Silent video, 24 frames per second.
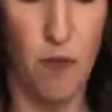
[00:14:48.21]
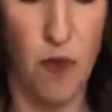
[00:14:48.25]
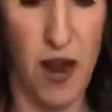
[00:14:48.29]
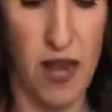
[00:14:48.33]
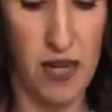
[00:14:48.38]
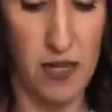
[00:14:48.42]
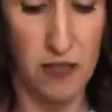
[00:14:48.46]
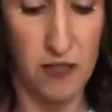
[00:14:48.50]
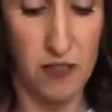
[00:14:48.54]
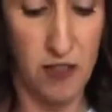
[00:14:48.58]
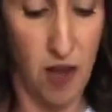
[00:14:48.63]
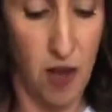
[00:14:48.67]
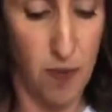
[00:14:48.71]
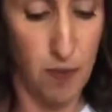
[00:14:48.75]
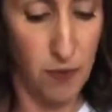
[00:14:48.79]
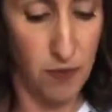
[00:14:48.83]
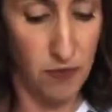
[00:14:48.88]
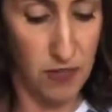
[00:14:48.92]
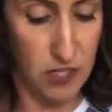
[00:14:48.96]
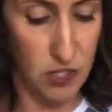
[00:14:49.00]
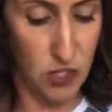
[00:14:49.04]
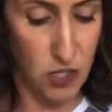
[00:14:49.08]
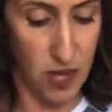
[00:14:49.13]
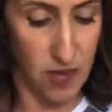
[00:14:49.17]
right on top
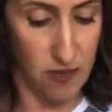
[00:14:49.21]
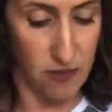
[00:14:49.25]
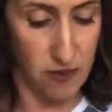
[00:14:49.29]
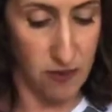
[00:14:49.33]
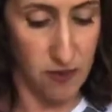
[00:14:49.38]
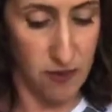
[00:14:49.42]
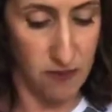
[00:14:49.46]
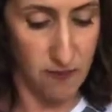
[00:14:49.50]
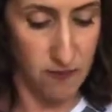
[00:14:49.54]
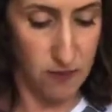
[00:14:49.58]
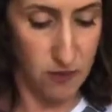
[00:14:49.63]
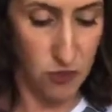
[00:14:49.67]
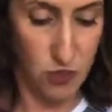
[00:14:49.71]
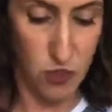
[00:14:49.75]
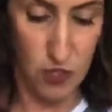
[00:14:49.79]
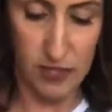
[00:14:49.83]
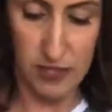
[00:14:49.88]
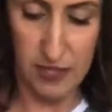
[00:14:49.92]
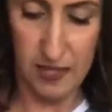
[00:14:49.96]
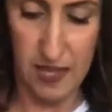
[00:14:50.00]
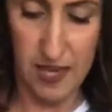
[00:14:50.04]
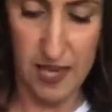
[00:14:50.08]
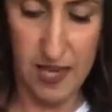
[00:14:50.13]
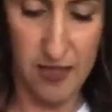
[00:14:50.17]
of each other,
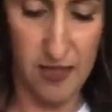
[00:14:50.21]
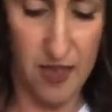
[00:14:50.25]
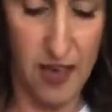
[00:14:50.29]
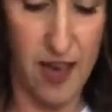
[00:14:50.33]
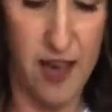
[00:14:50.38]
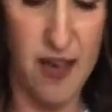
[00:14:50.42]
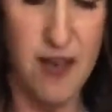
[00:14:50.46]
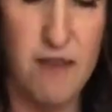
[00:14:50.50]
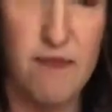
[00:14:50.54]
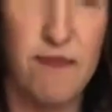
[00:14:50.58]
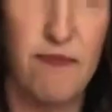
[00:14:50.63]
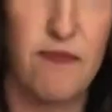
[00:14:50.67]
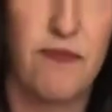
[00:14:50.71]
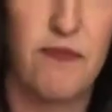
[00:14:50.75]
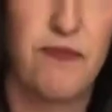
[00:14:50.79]
just like that.